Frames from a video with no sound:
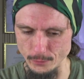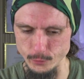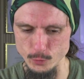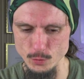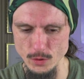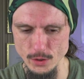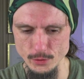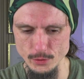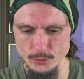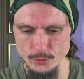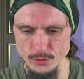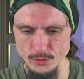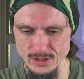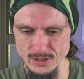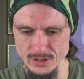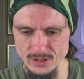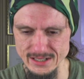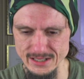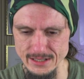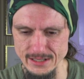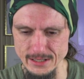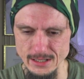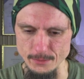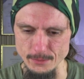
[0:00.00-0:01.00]
I really
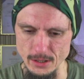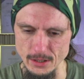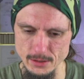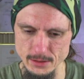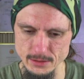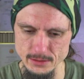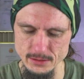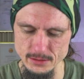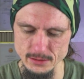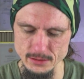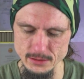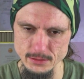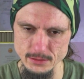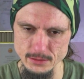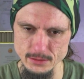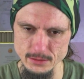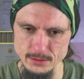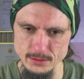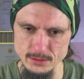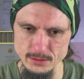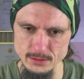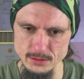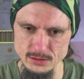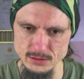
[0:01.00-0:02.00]
am.
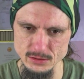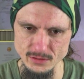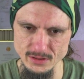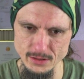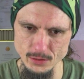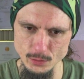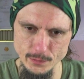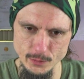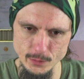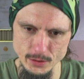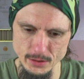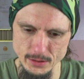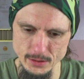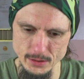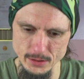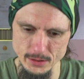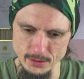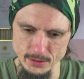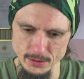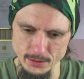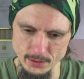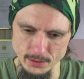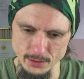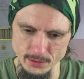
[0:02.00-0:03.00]
So that I don't forget.
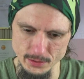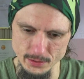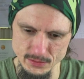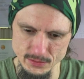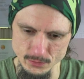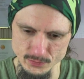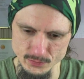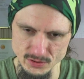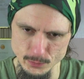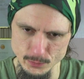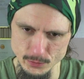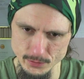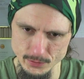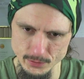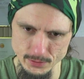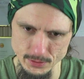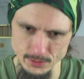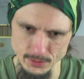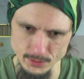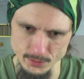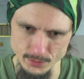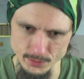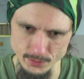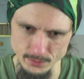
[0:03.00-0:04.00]
So, spiritual
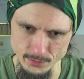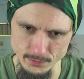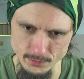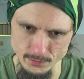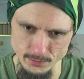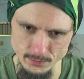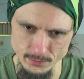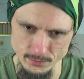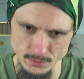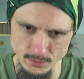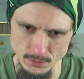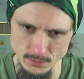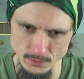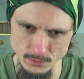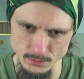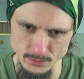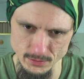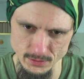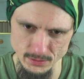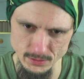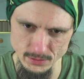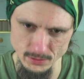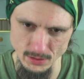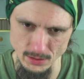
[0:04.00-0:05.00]
teacher,
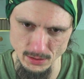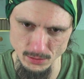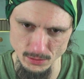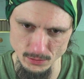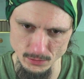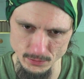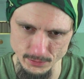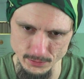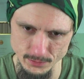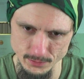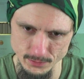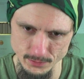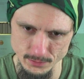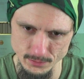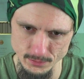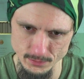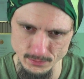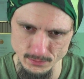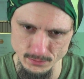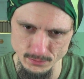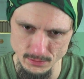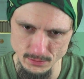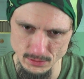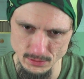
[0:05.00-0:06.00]
going out,
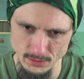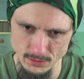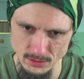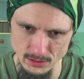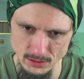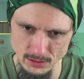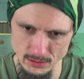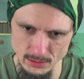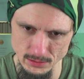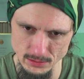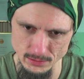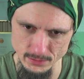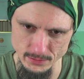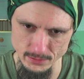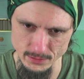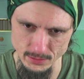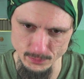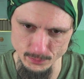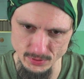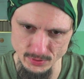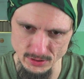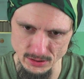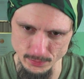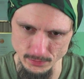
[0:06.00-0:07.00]
healing
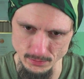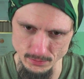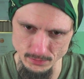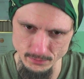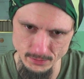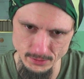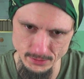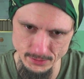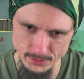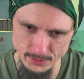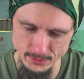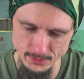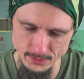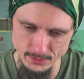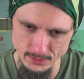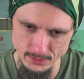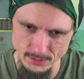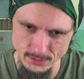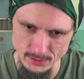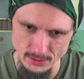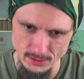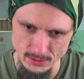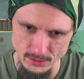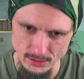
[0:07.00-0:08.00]
people, right?
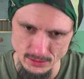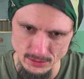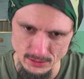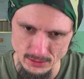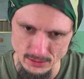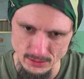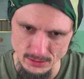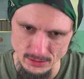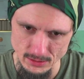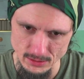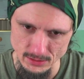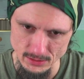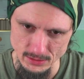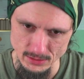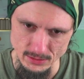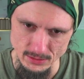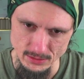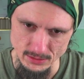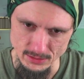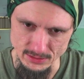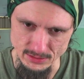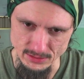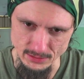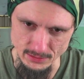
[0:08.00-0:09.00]

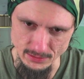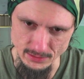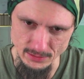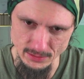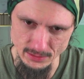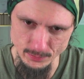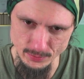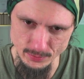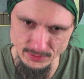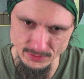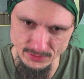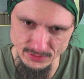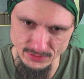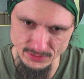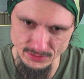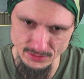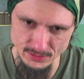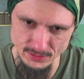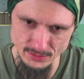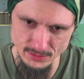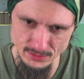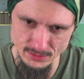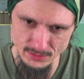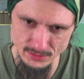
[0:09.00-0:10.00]

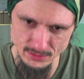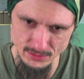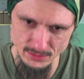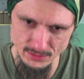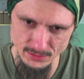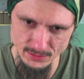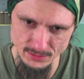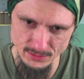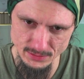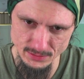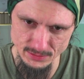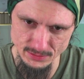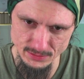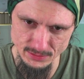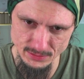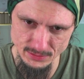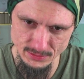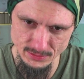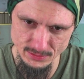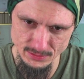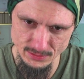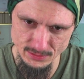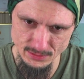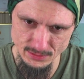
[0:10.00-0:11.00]
Celibacy is